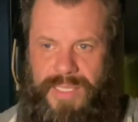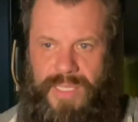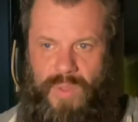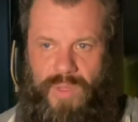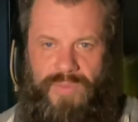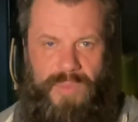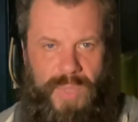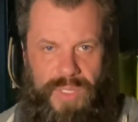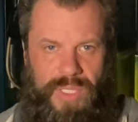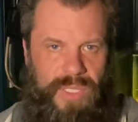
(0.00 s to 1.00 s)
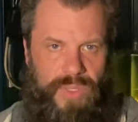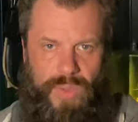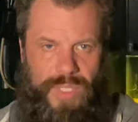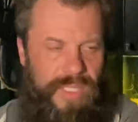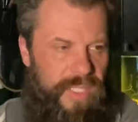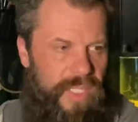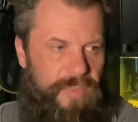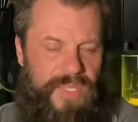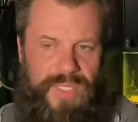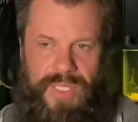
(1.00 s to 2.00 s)
you know, every month a little and keep
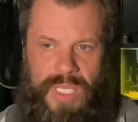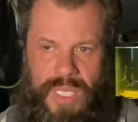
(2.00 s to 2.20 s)
this,